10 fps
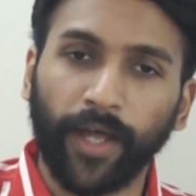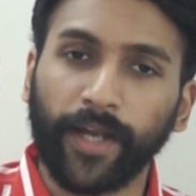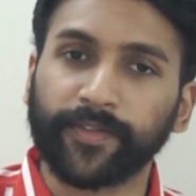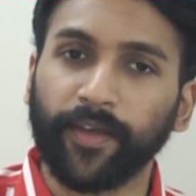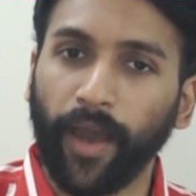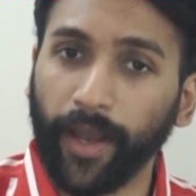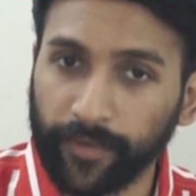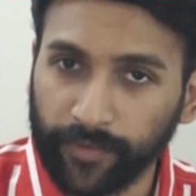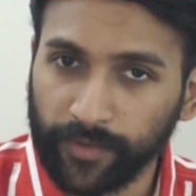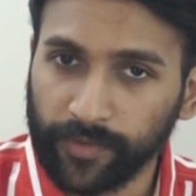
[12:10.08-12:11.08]
That's the
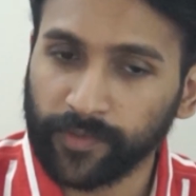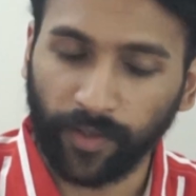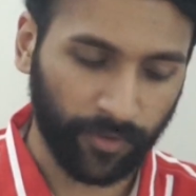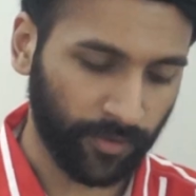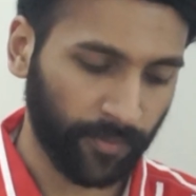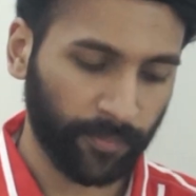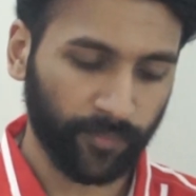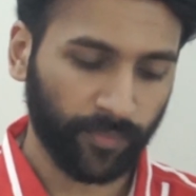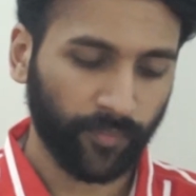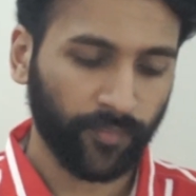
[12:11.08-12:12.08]
8th Sangati.
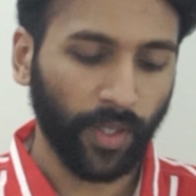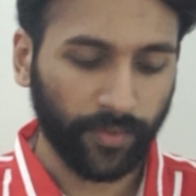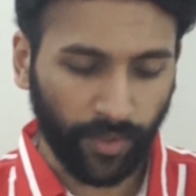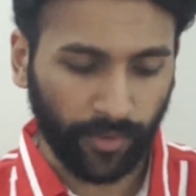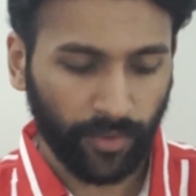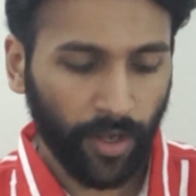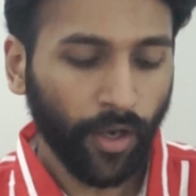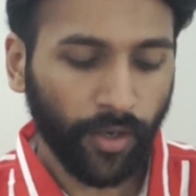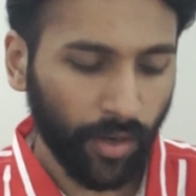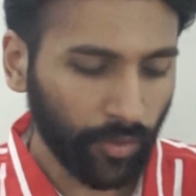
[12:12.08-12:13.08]
Then
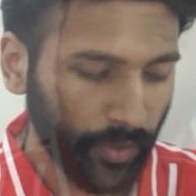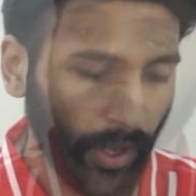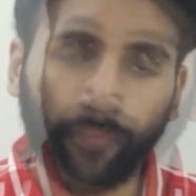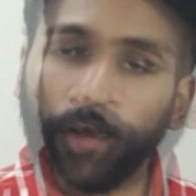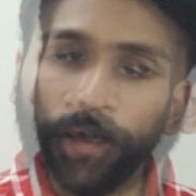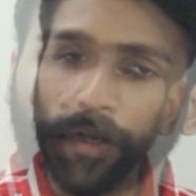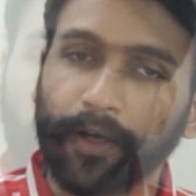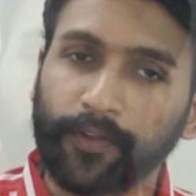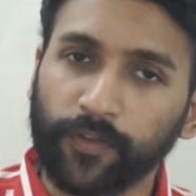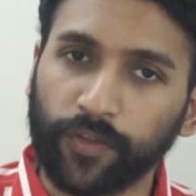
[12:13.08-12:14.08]
here we have got an
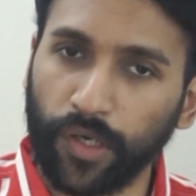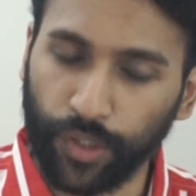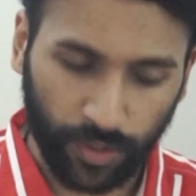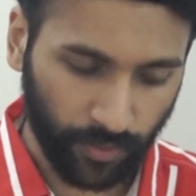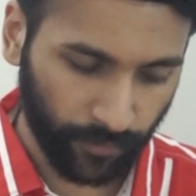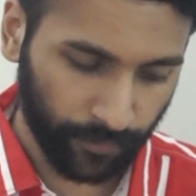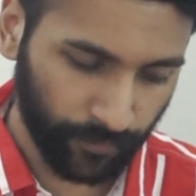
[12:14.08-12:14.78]
extension.